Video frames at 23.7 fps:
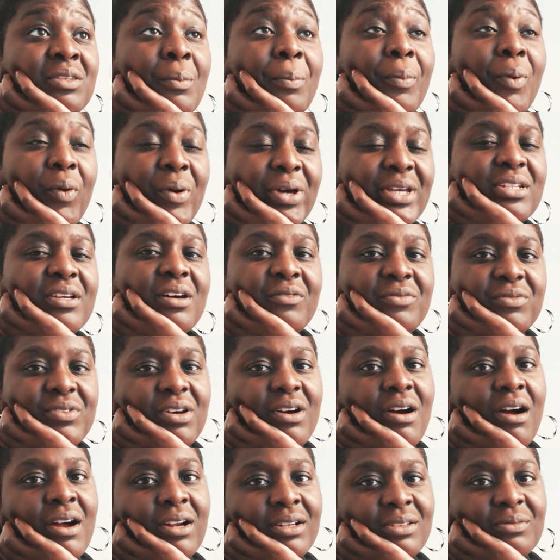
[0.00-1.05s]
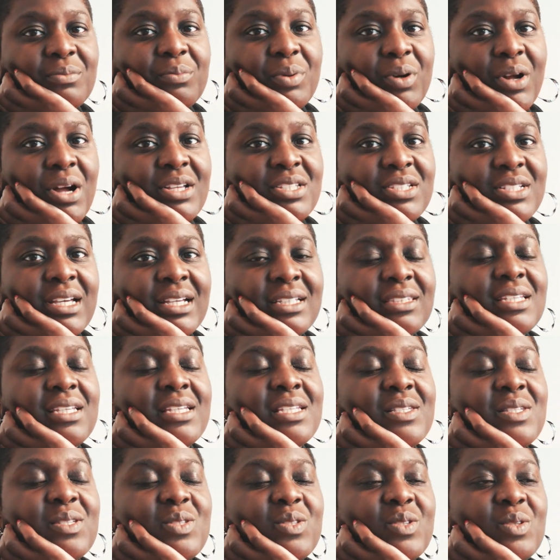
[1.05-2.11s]
point of the art project
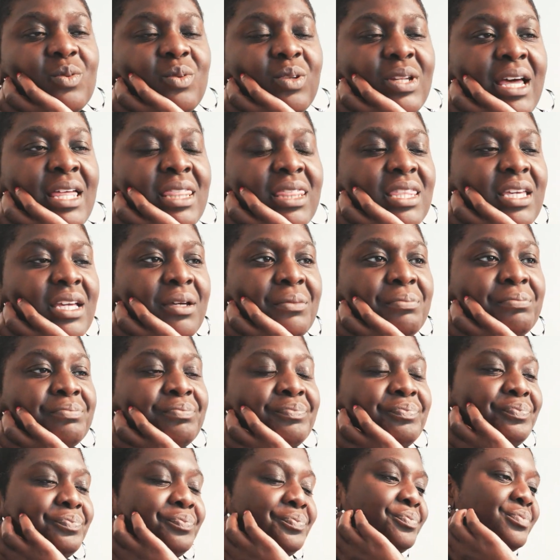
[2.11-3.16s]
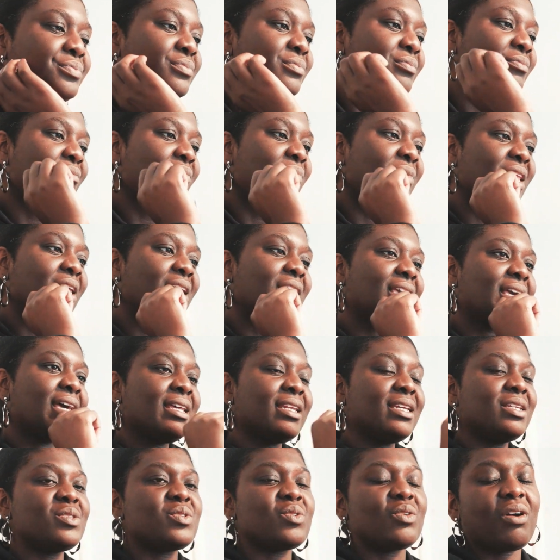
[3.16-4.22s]
is to let them
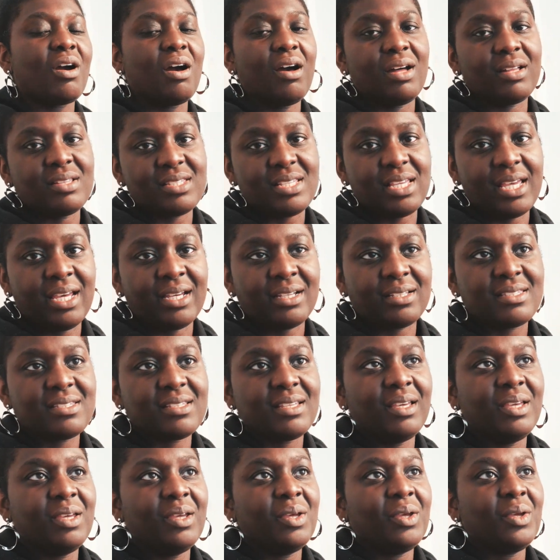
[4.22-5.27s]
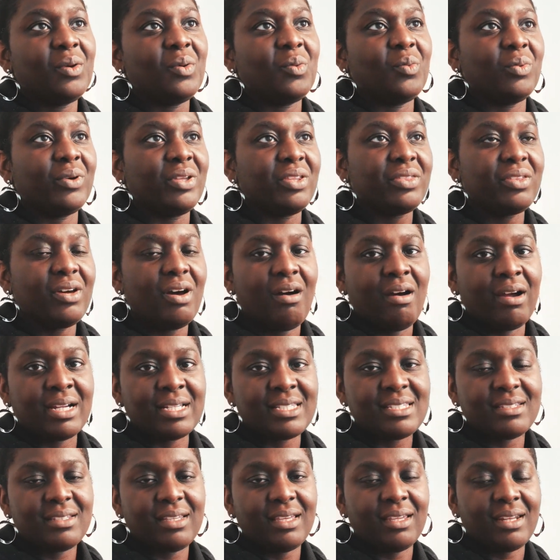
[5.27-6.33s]
get into contact with
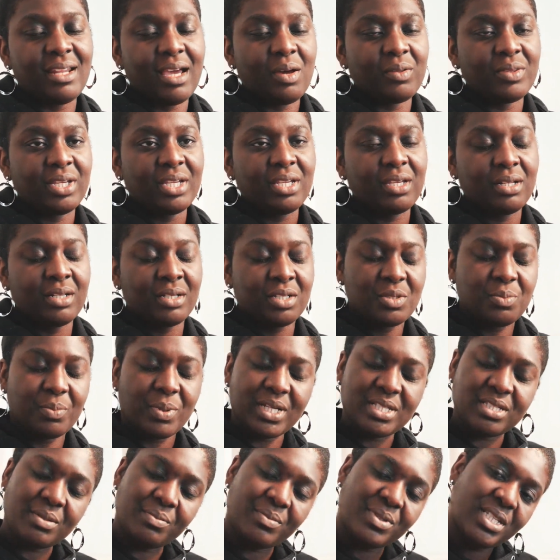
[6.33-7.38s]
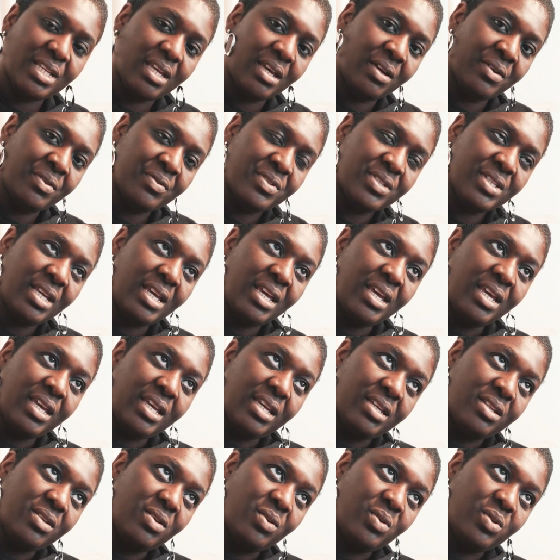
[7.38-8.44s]
art and how they can express themselves,
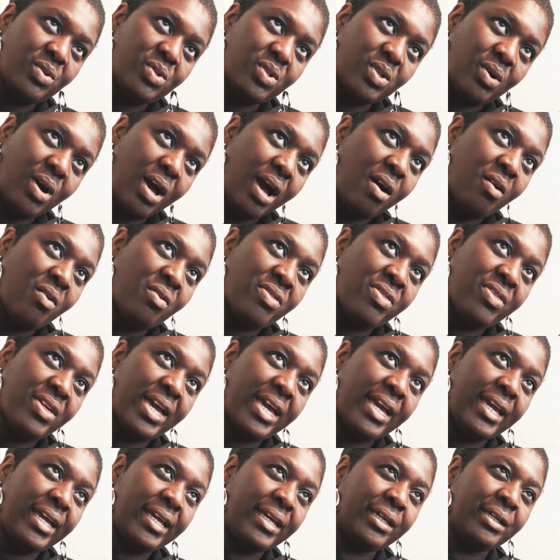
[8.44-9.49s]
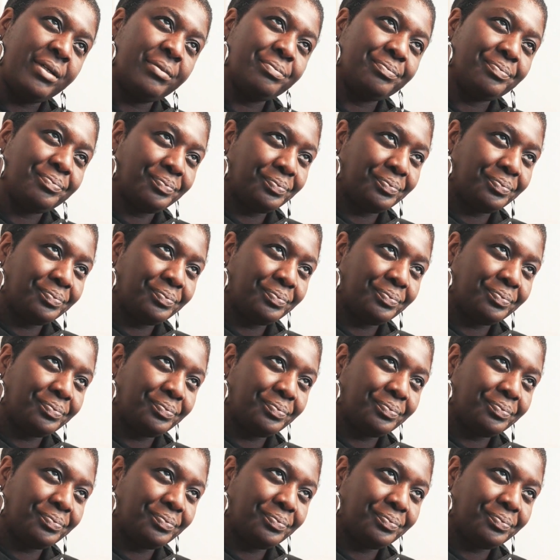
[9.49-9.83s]
and also how they